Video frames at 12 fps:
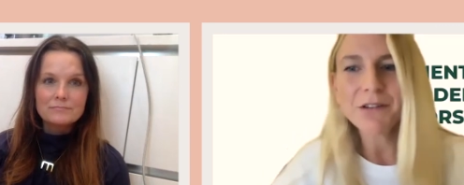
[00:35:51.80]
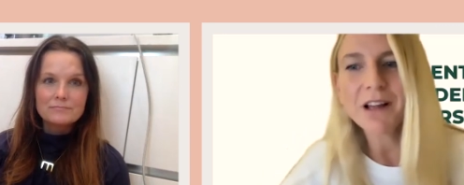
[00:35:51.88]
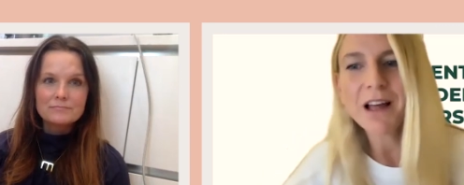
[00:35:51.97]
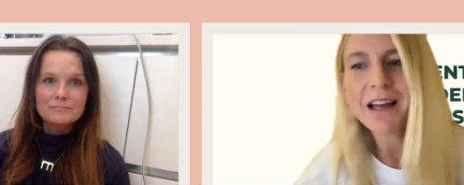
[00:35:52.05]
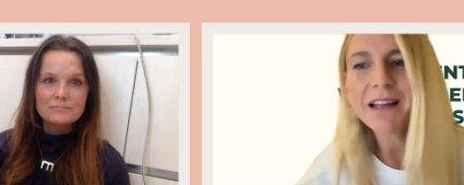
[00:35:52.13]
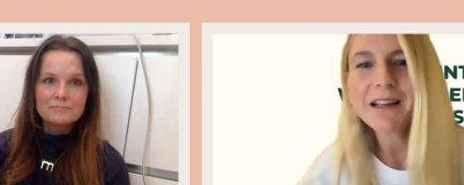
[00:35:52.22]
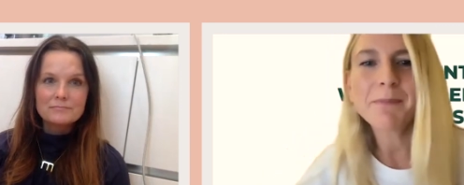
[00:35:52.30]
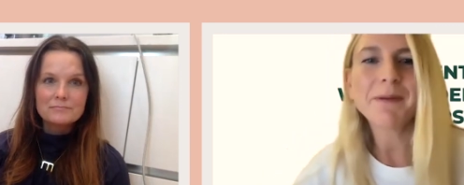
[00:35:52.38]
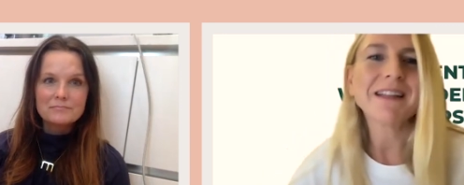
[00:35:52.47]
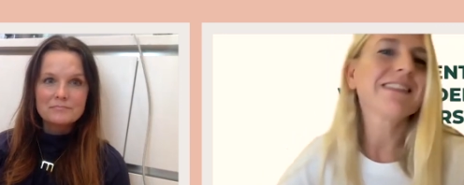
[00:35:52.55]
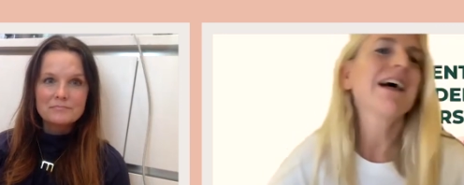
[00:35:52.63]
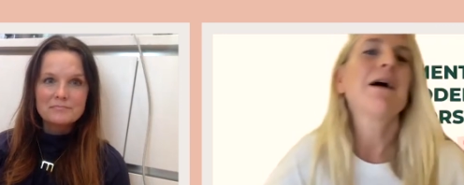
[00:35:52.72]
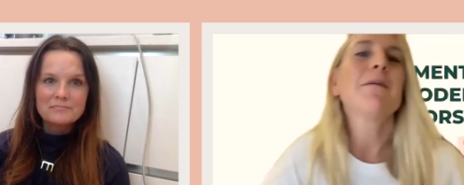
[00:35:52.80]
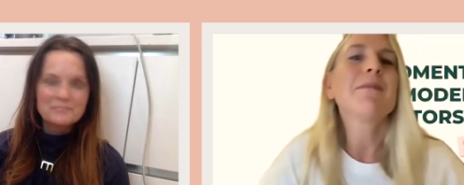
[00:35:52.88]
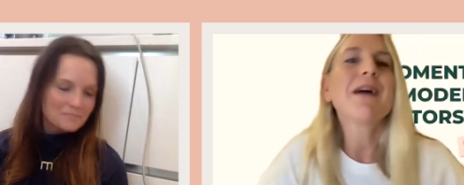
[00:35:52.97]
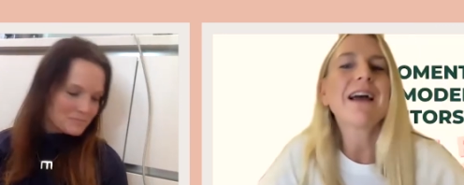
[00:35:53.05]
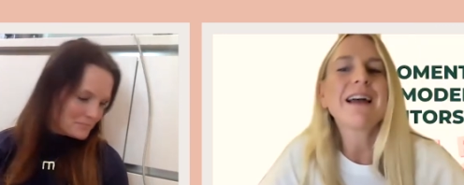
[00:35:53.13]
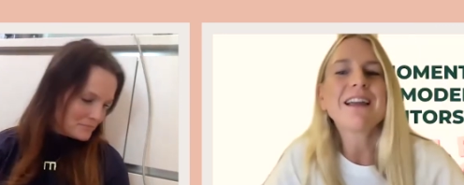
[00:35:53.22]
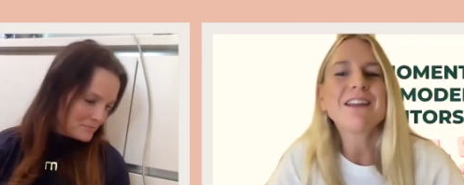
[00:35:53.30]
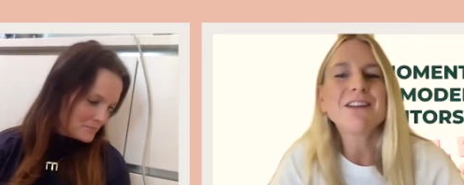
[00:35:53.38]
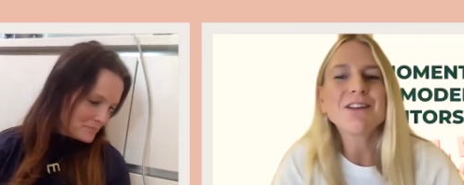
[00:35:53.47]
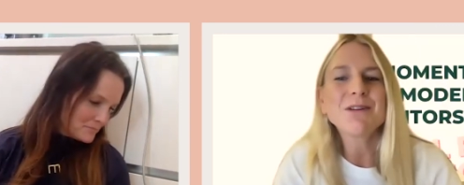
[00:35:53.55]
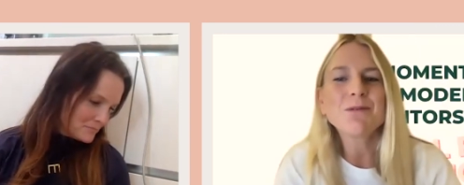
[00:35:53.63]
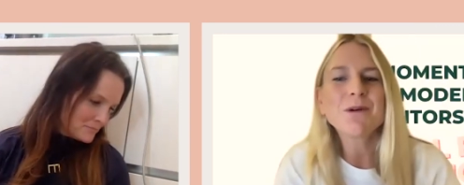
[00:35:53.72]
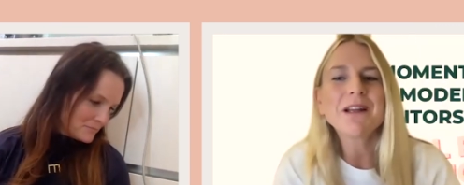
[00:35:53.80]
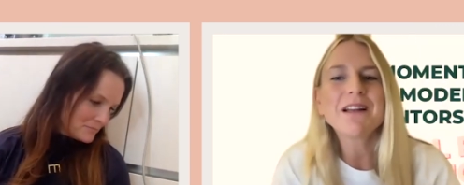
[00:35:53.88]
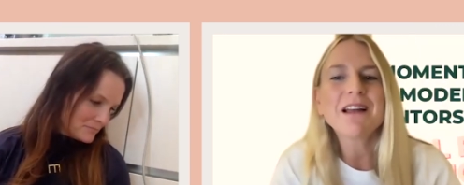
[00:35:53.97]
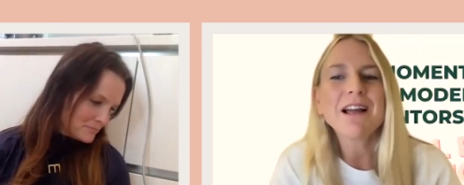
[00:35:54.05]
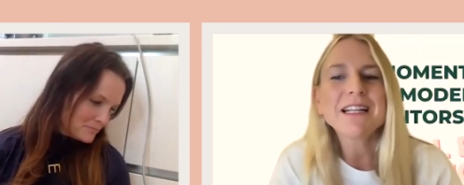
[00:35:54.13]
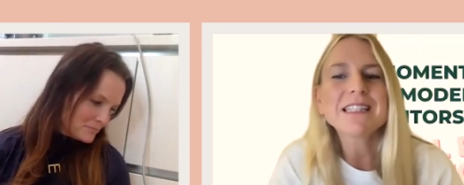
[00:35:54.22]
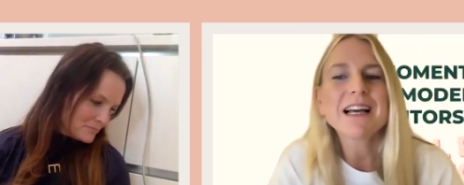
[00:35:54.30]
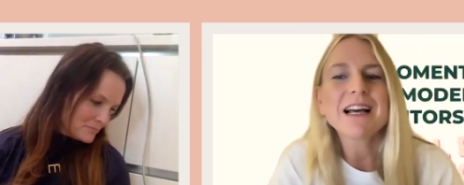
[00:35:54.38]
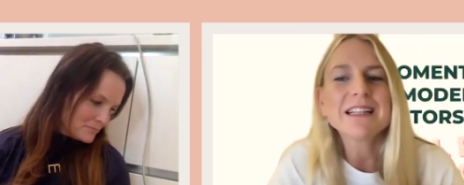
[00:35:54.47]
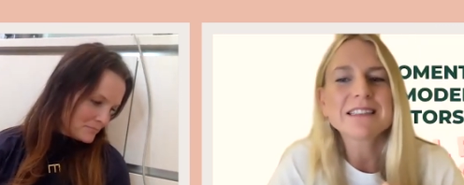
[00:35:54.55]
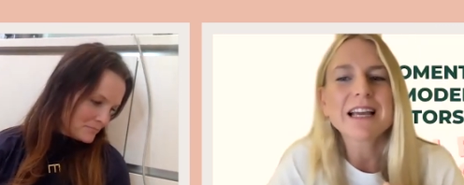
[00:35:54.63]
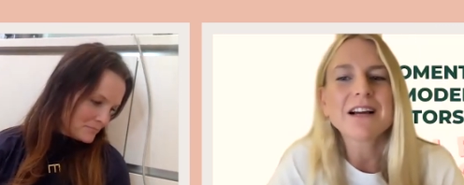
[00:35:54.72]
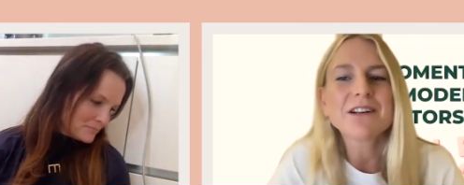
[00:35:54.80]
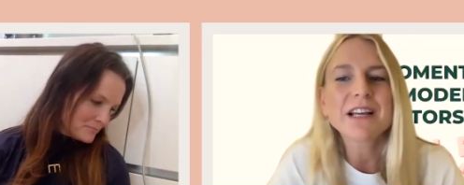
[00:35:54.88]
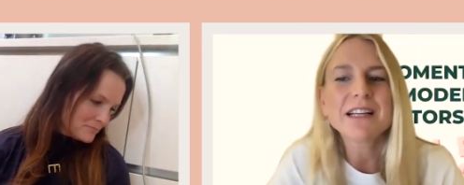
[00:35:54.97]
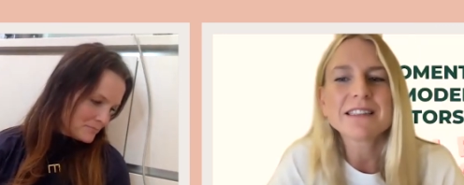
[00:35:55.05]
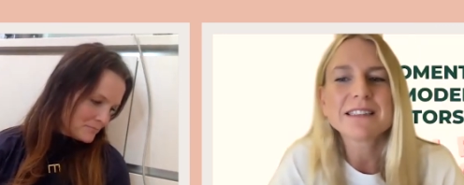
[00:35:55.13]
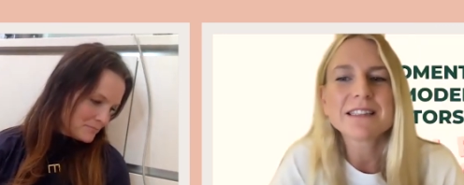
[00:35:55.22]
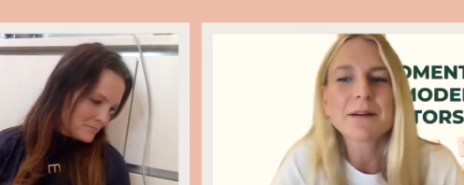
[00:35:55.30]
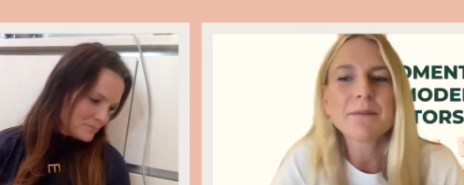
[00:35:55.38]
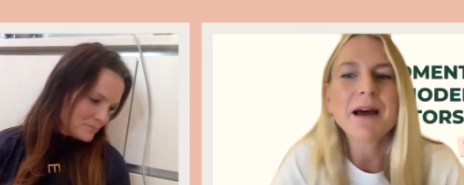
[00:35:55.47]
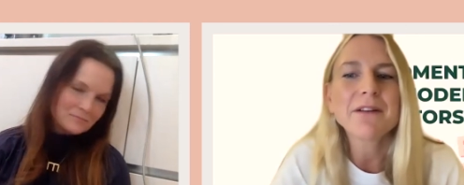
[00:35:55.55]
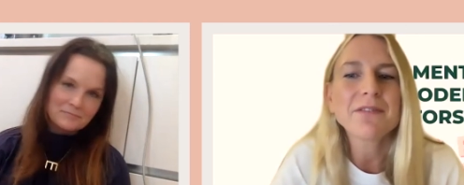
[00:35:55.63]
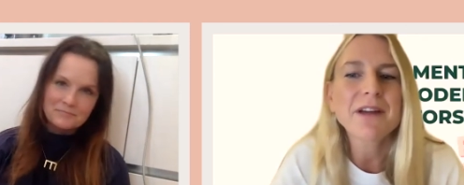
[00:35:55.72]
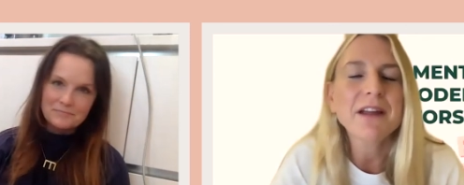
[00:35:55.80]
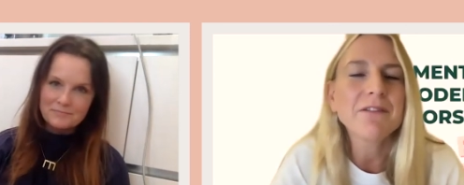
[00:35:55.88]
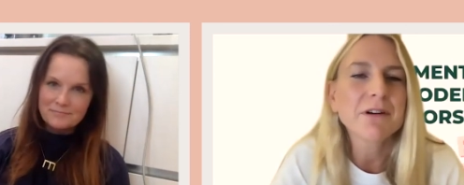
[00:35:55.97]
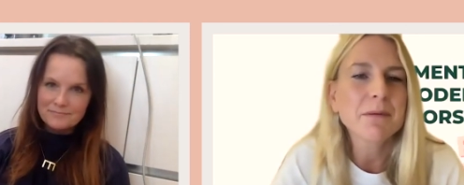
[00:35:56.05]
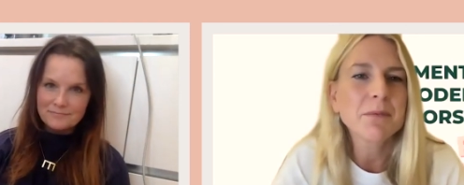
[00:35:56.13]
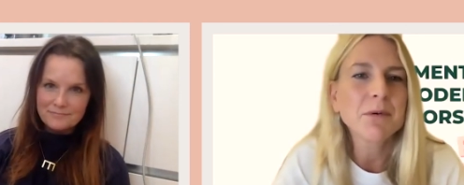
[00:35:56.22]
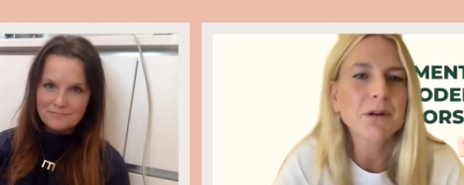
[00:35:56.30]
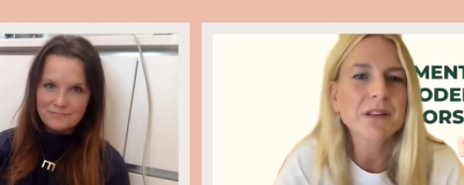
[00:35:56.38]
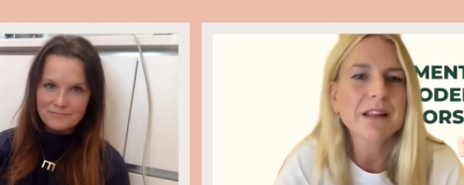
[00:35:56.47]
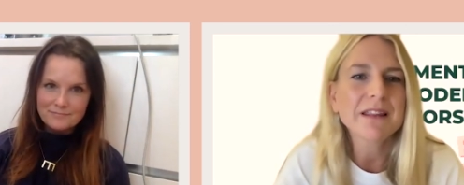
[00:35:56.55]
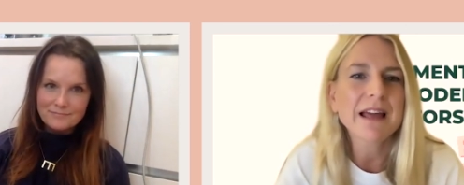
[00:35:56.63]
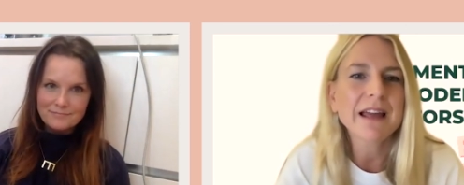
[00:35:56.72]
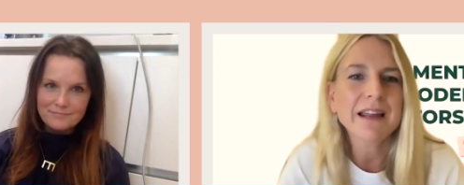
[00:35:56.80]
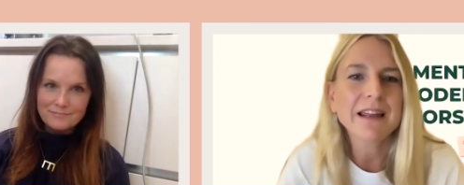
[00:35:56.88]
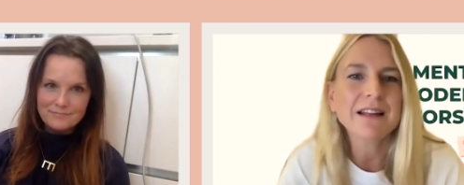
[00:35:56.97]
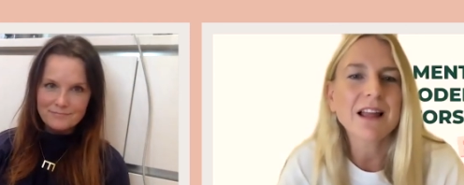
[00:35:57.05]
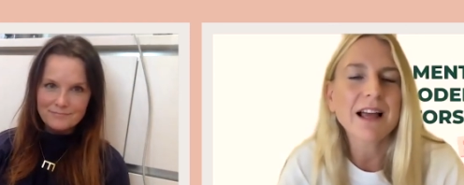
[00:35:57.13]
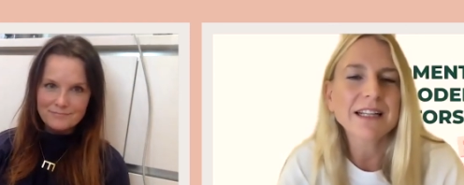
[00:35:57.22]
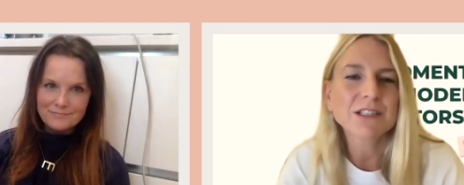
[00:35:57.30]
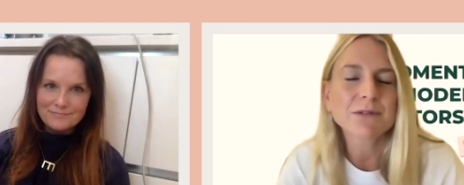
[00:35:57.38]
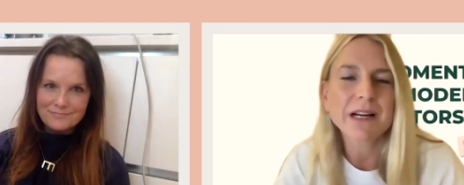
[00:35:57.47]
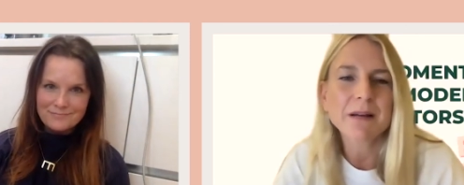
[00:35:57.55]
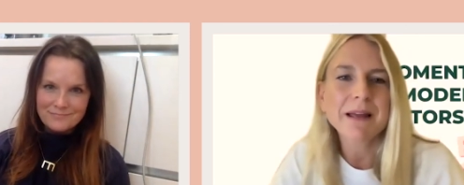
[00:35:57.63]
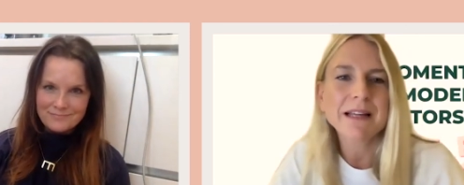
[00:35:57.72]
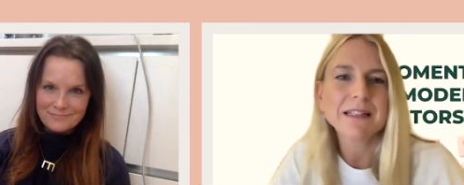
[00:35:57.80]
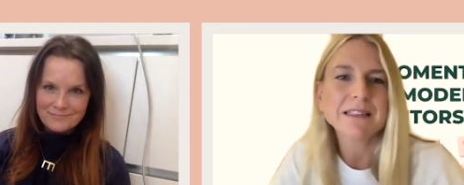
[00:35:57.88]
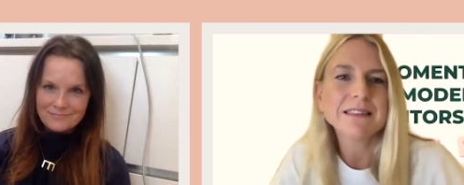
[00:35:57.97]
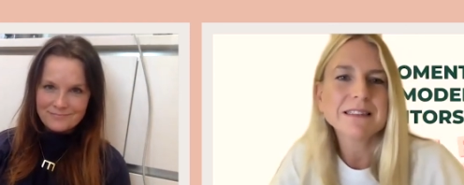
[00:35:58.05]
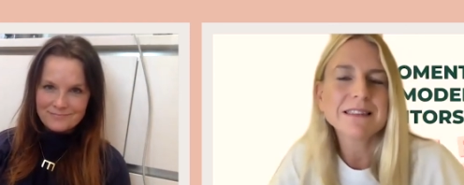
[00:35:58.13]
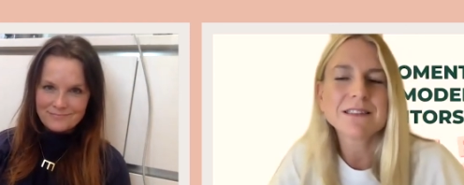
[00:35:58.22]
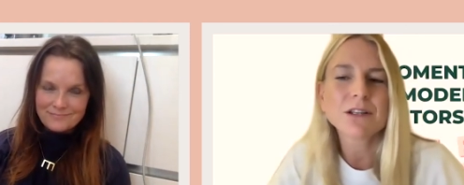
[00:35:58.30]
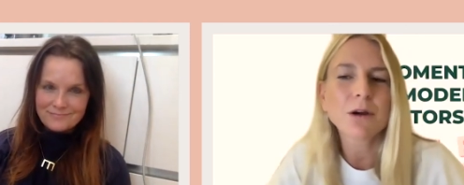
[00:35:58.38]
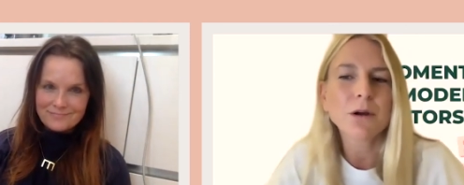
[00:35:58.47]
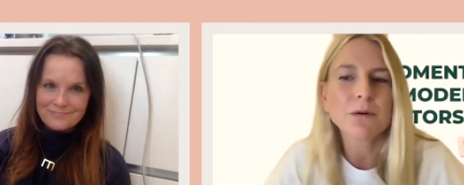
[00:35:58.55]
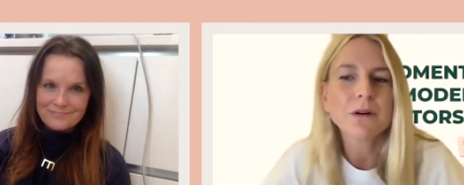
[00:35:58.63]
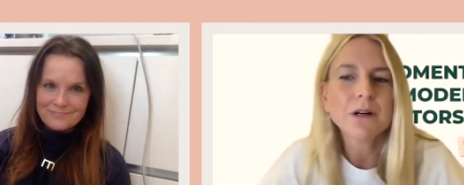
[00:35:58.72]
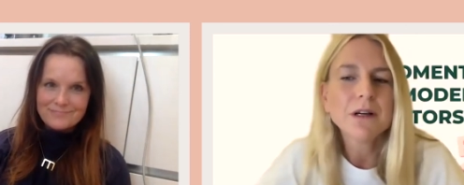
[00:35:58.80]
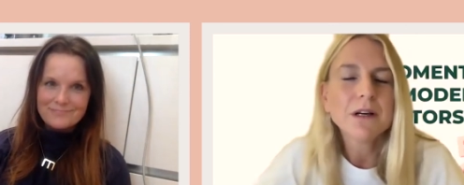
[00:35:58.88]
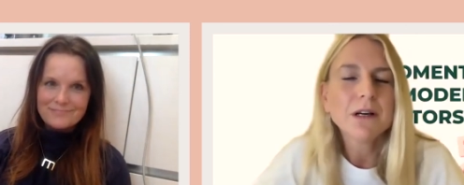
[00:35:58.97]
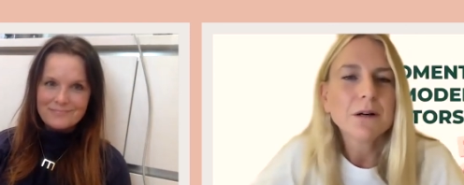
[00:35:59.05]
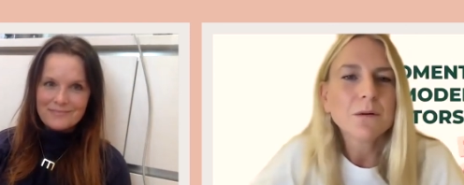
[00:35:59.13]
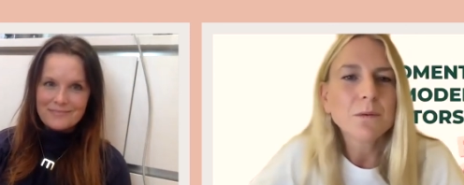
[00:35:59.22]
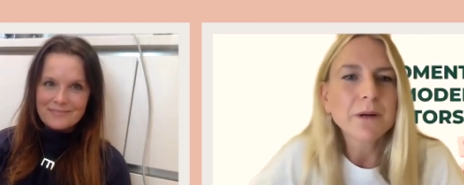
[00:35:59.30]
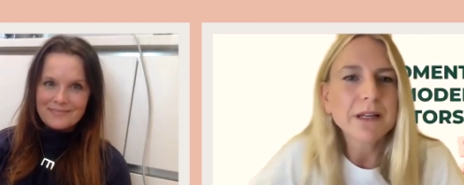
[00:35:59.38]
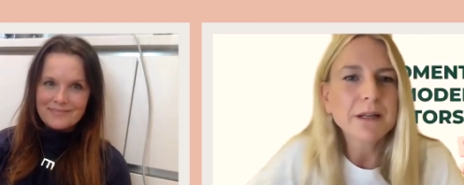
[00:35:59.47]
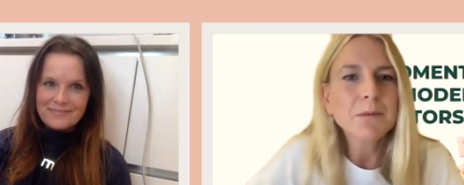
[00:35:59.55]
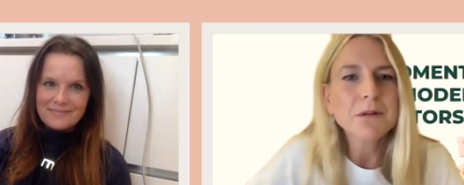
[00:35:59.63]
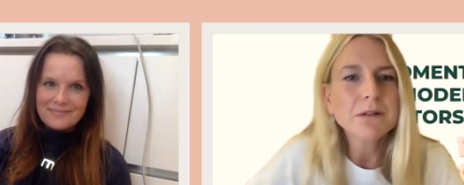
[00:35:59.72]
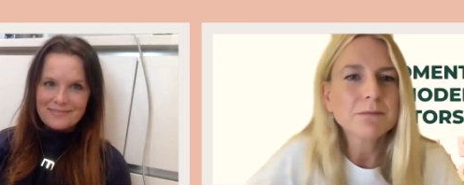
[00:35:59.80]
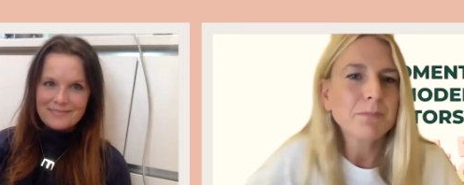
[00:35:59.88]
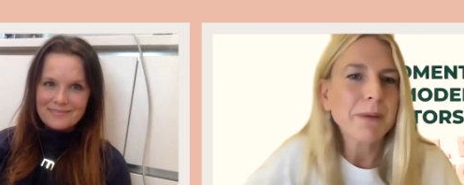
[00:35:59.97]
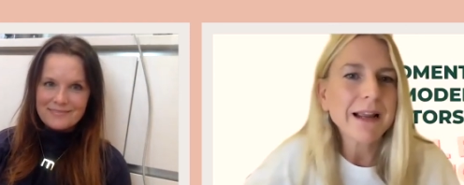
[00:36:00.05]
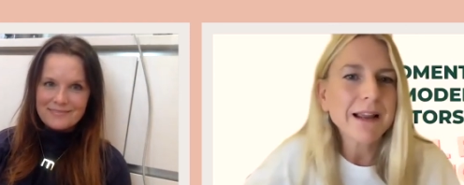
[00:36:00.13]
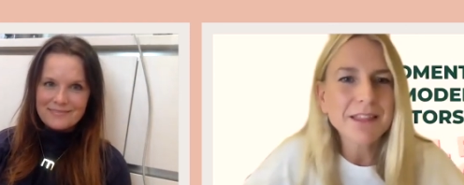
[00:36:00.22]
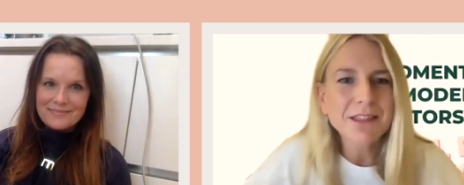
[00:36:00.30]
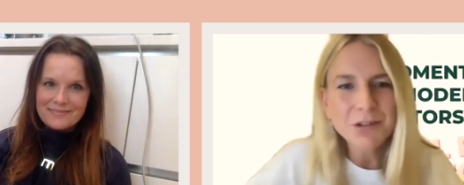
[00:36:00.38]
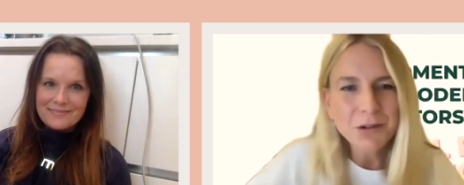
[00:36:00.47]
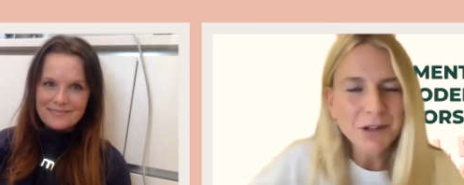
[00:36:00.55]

Speaker 1: that you like, but um, uh, we like to ask our guests about a favorite book that they like to recommend. So we will bank the